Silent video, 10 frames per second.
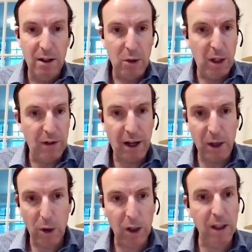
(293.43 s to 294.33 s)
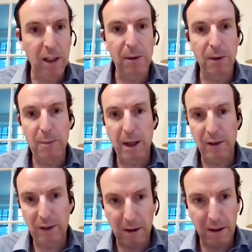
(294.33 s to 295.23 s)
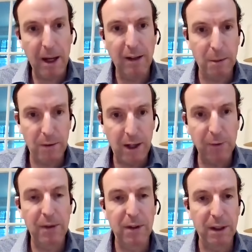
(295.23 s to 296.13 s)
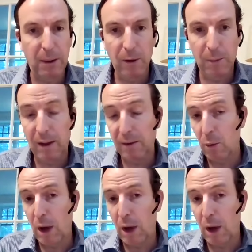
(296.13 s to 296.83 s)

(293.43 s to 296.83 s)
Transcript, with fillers: doing a ton of work on the gold space, starting to make some investments in the gold space